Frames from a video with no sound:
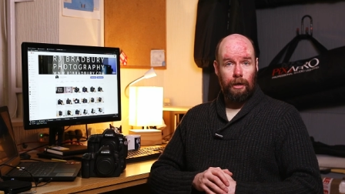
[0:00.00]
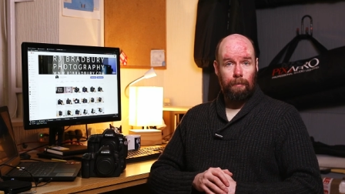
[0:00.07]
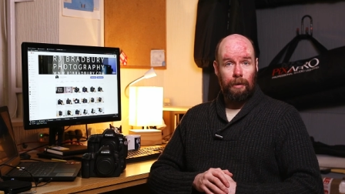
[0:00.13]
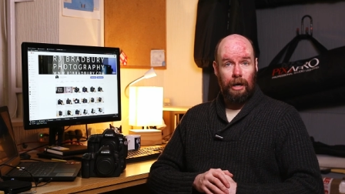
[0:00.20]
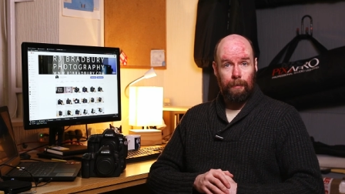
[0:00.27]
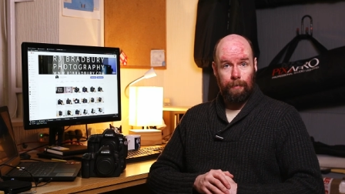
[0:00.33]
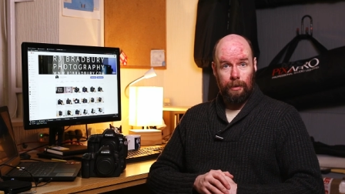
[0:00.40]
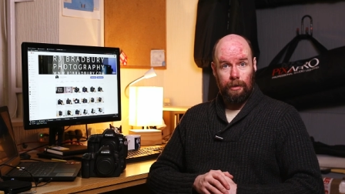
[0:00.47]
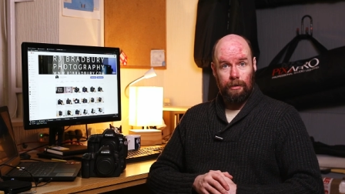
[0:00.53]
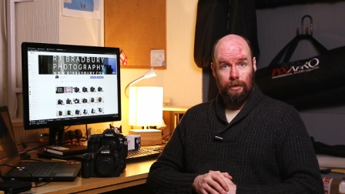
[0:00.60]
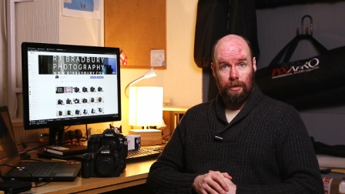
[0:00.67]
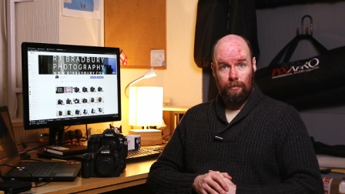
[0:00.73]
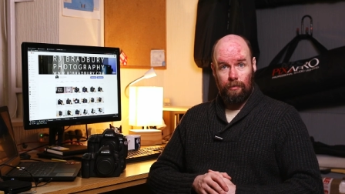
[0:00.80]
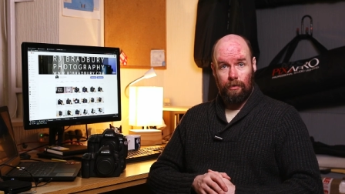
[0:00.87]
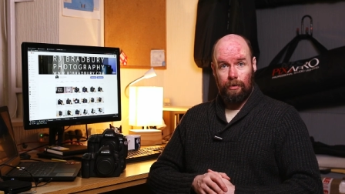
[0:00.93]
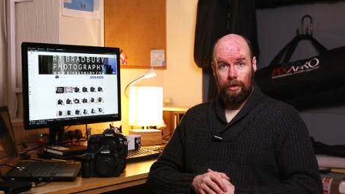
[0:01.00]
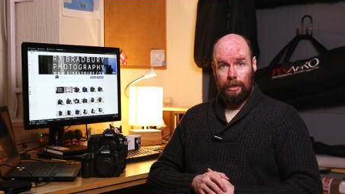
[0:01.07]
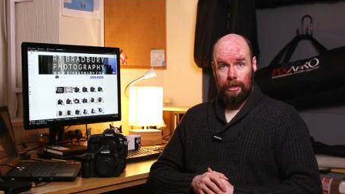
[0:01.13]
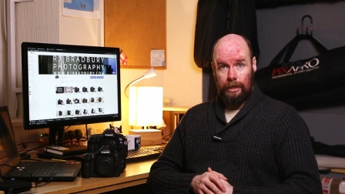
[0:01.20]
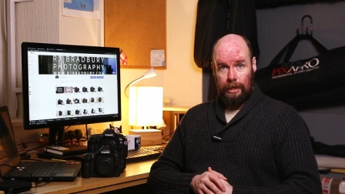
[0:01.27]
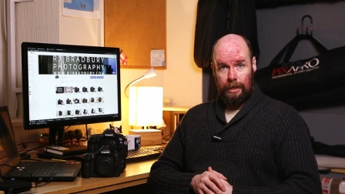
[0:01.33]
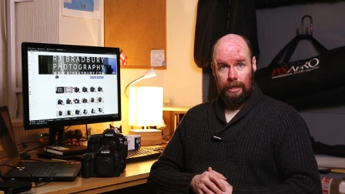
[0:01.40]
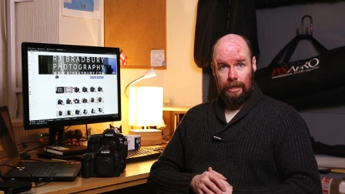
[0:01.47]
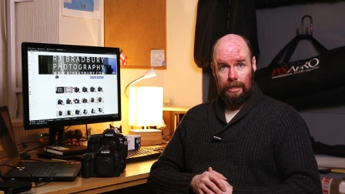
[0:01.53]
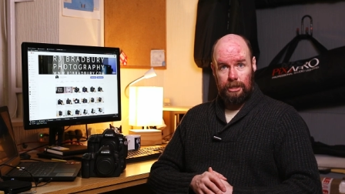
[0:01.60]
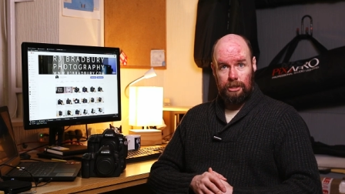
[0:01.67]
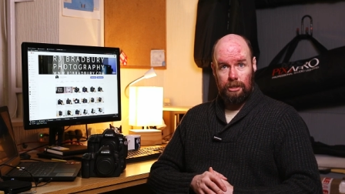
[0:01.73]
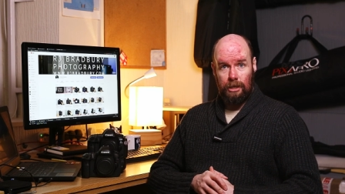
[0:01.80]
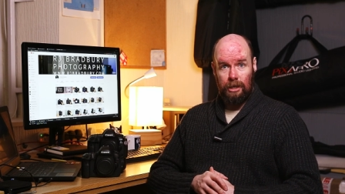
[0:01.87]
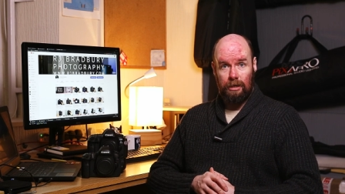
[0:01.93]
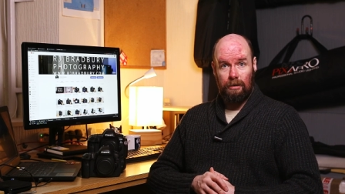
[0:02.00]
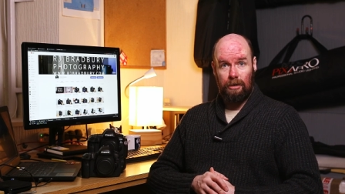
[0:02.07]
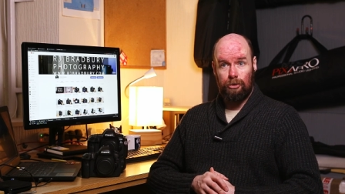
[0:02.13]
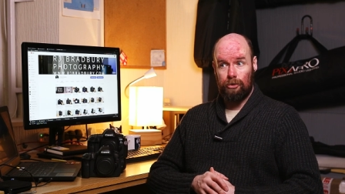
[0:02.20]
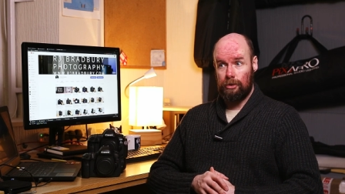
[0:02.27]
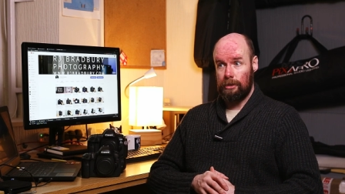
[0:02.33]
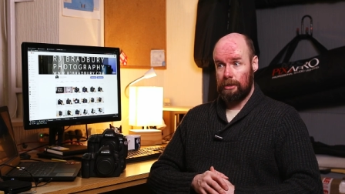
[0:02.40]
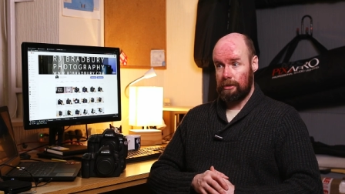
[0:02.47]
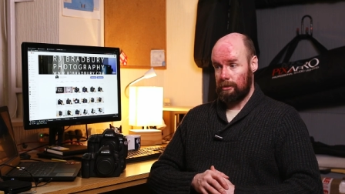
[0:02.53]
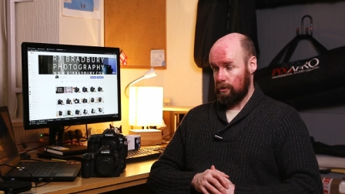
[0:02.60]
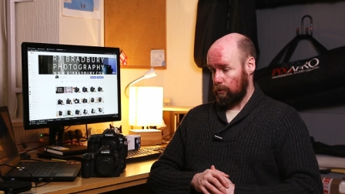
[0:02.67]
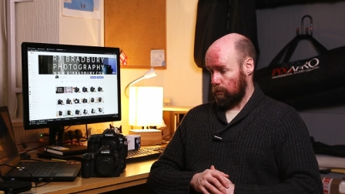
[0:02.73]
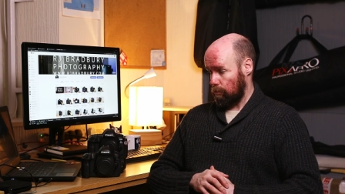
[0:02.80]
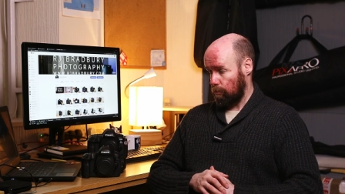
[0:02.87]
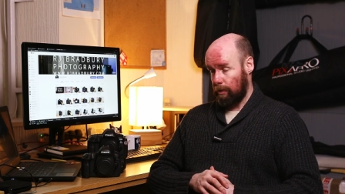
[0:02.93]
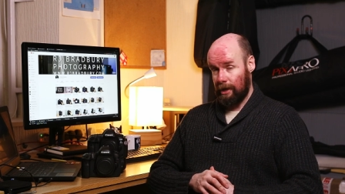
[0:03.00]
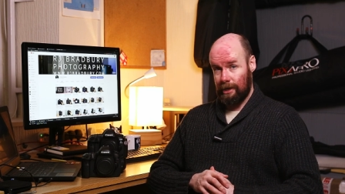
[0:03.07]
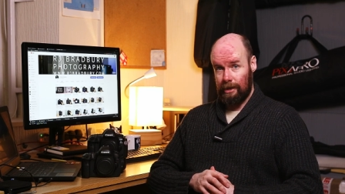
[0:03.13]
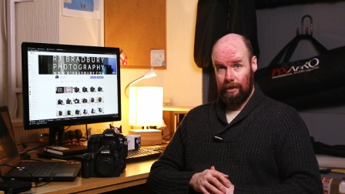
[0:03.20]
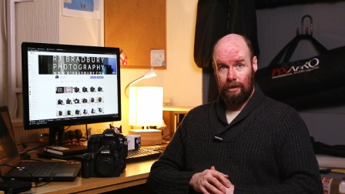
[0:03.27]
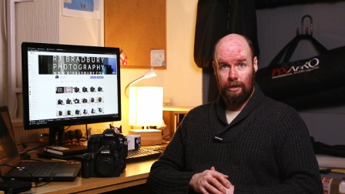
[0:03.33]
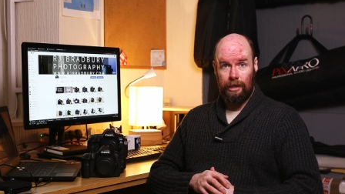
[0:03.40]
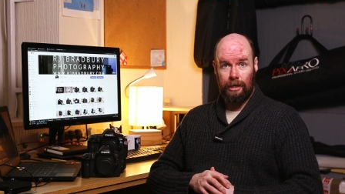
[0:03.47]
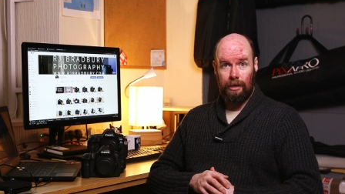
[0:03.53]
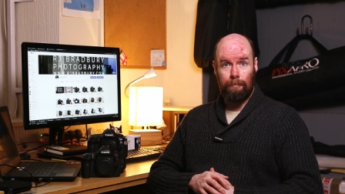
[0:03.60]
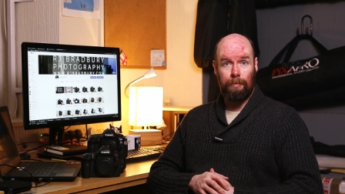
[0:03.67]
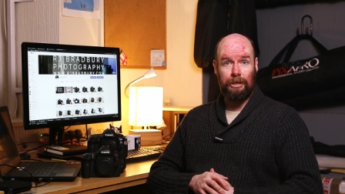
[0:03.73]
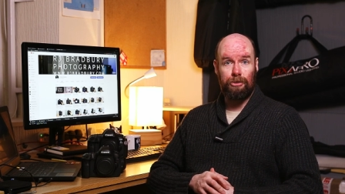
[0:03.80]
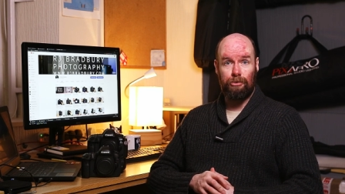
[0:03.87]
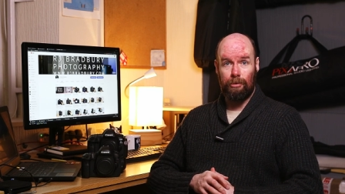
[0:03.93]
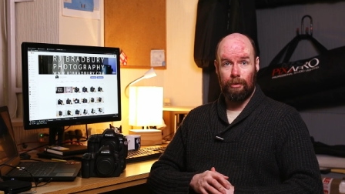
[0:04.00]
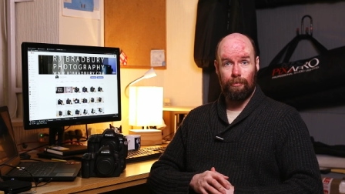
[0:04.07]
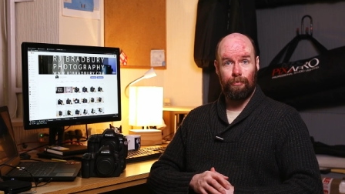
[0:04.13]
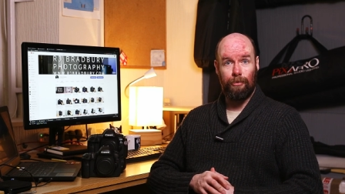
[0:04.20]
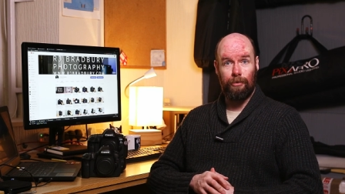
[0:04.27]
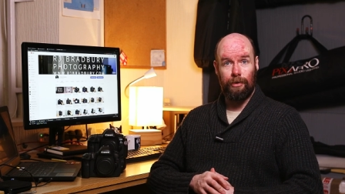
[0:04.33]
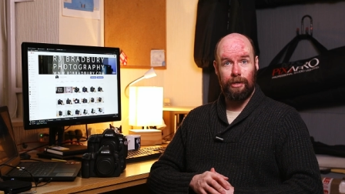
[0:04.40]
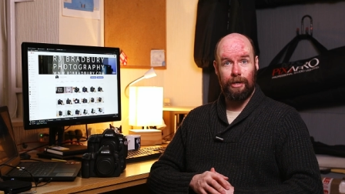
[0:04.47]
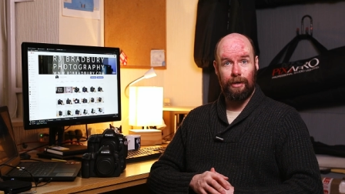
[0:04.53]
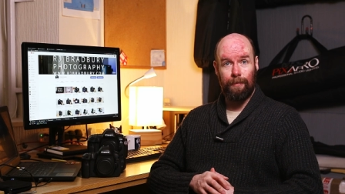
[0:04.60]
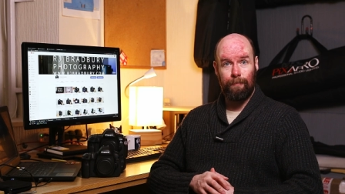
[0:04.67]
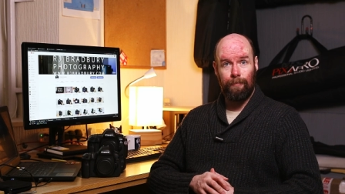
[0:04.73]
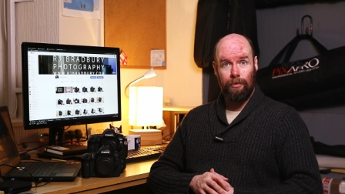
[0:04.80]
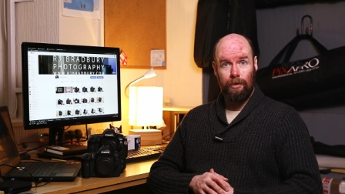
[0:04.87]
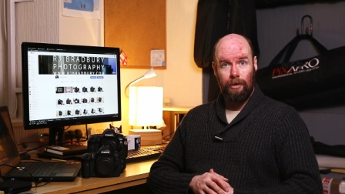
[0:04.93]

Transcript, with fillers: I'm happy that I've got it in the kit. Uh, I just need to buy a battery grip for it now.